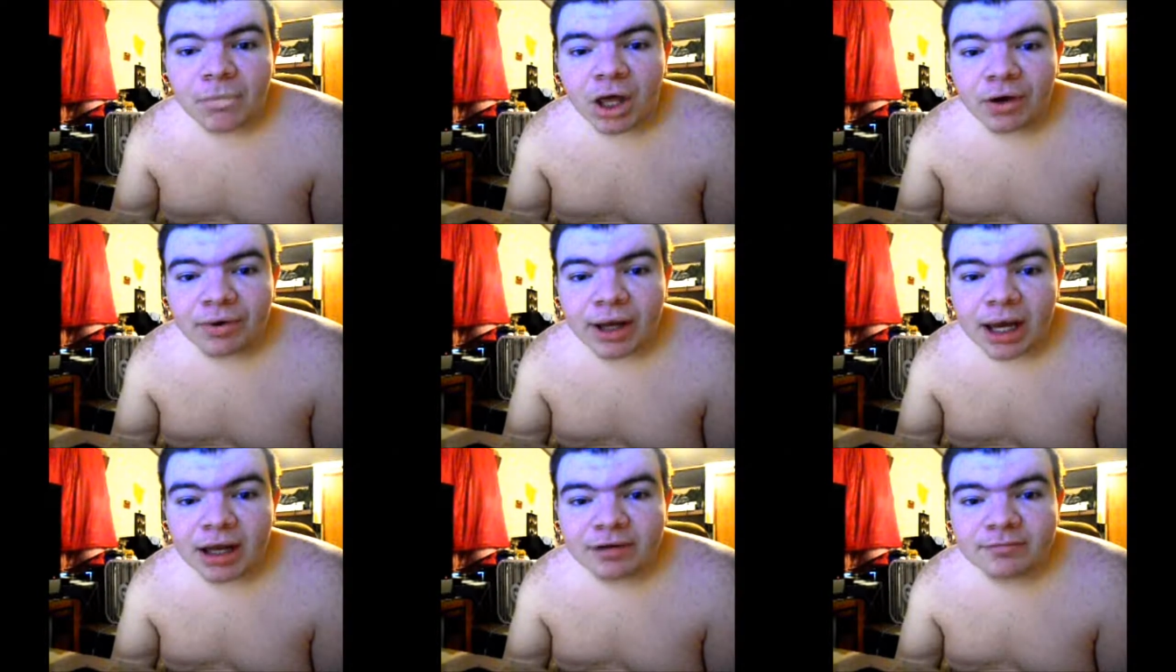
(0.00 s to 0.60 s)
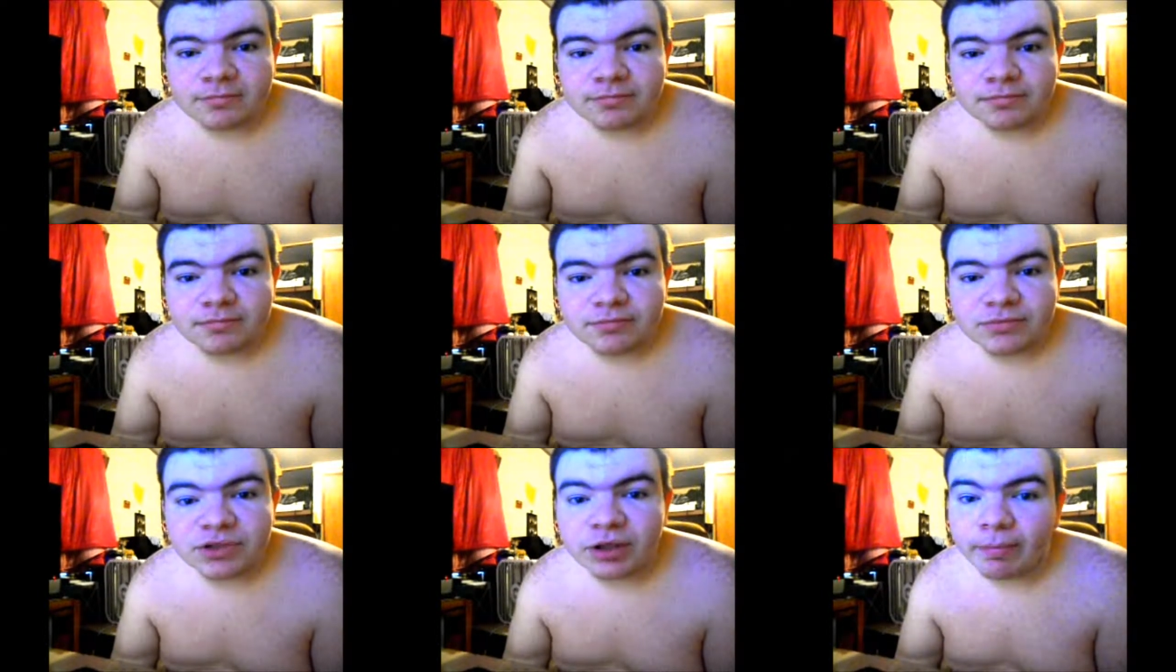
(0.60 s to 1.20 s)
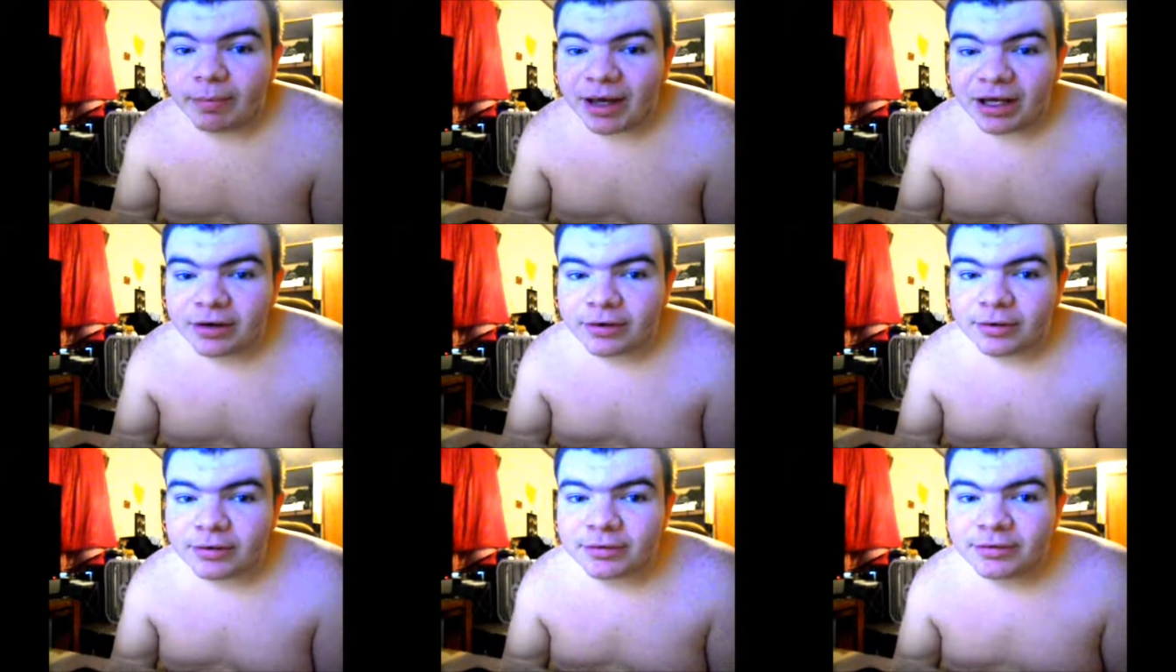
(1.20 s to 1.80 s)
Okay? You
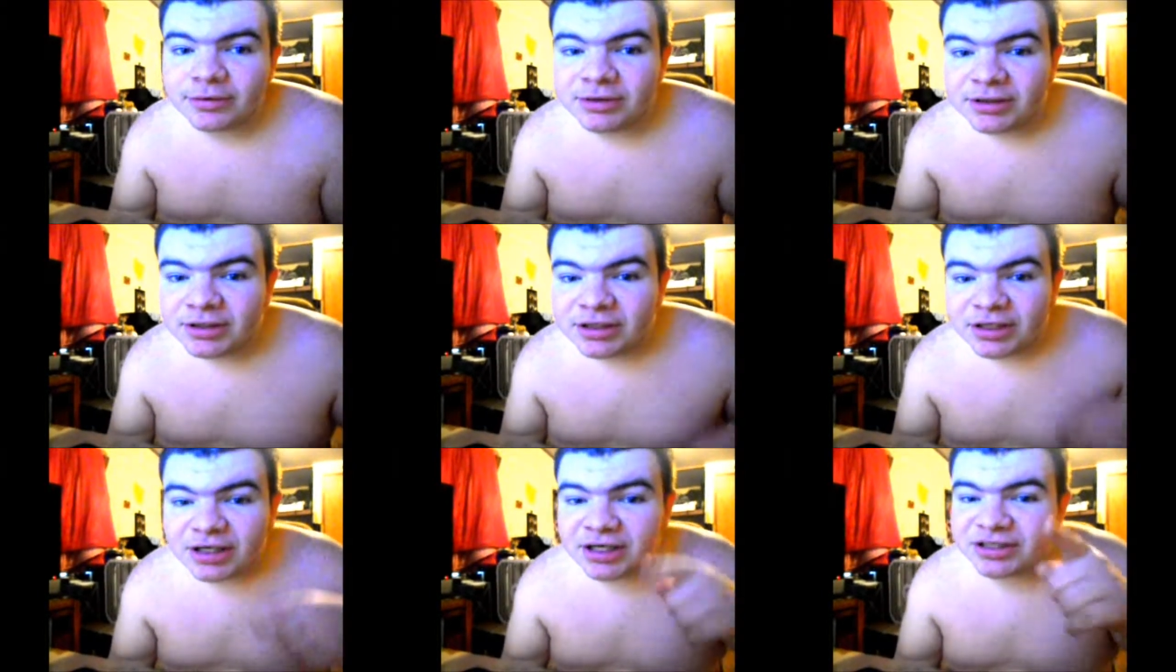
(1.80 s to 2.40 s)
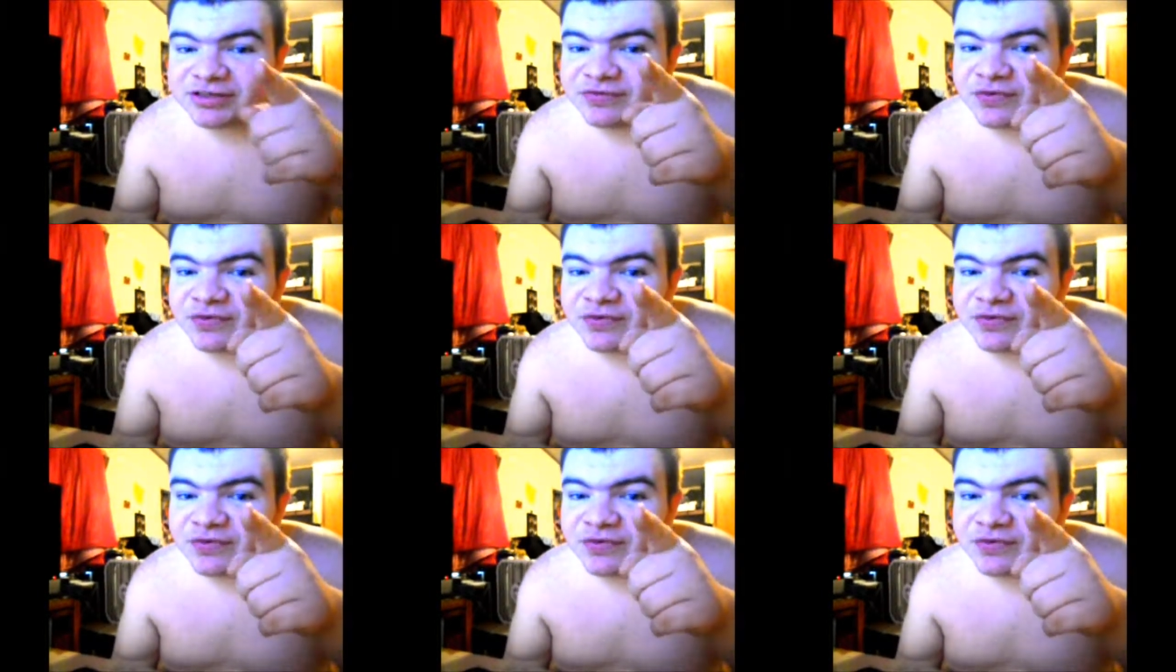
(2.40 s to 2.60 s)
better. Because